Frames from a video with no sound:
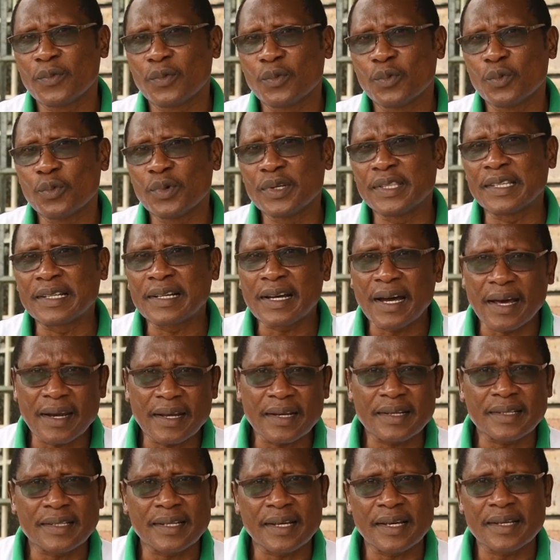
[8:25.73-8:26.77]
with
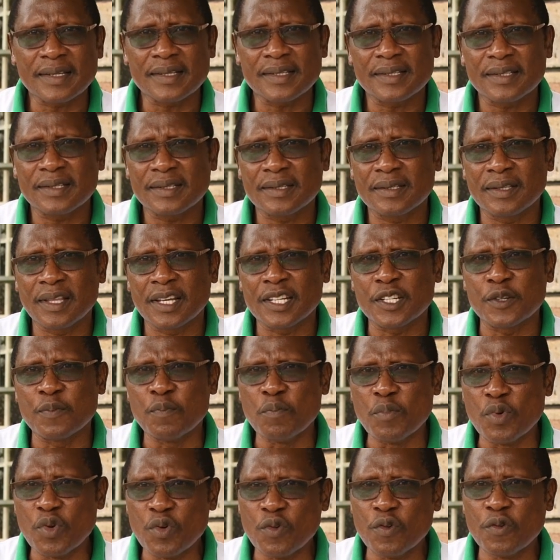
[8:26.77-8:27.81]
characters that
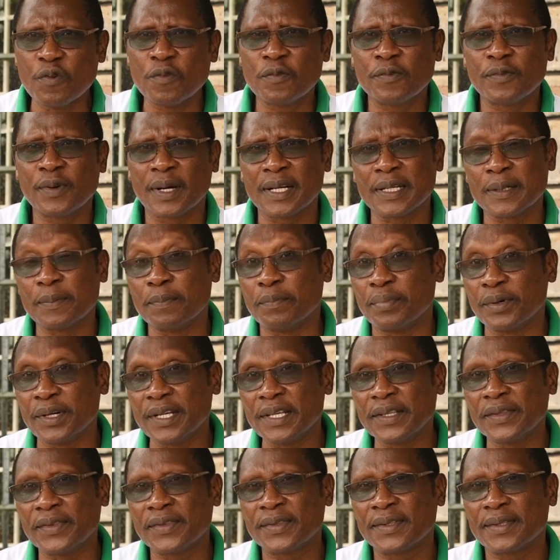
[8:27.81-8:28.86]
move and
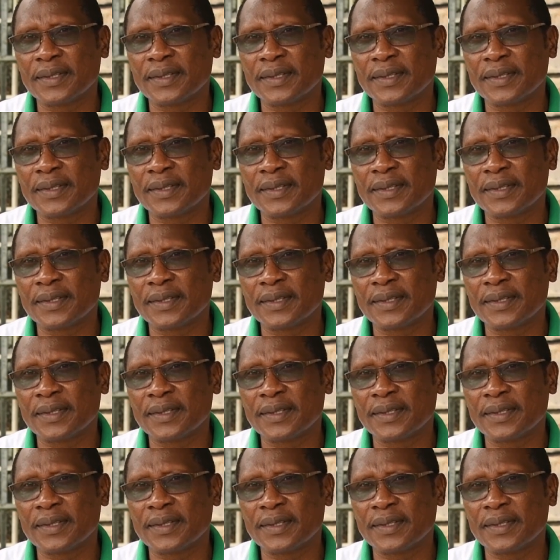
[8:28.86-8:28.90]
breathe